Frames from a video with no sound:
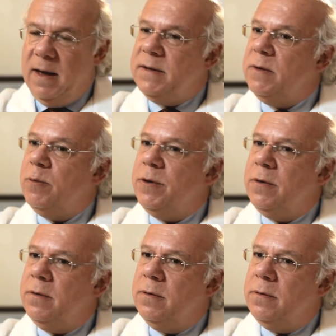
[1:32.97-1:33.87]
as it would
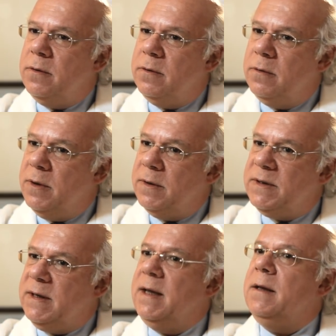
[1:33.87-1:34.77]
do to a
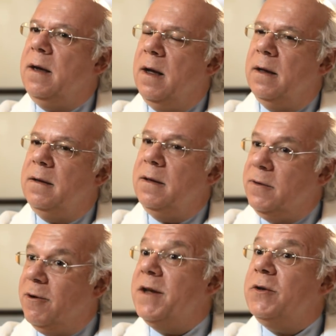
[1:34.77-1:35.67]
skin cut.
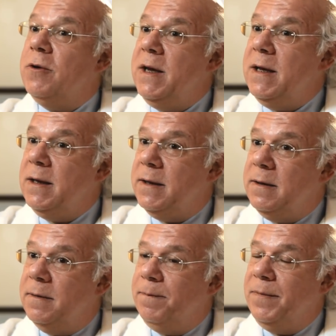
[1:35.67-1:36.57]
It tries to heal it.